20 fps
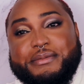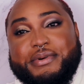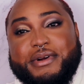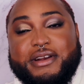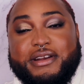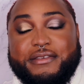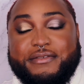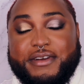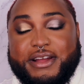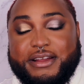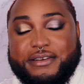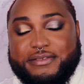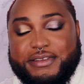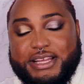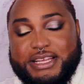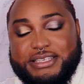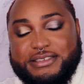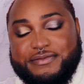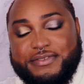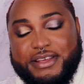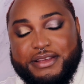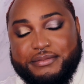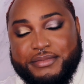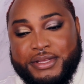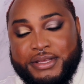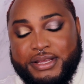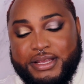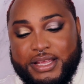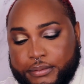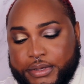part of Firefly's
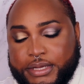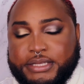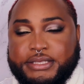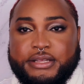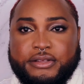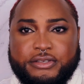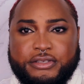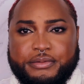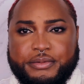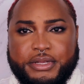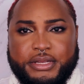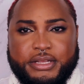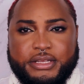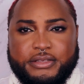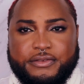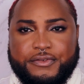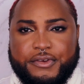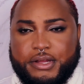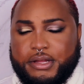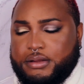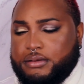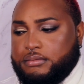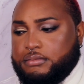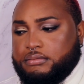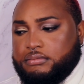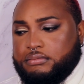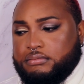family because social media is fun.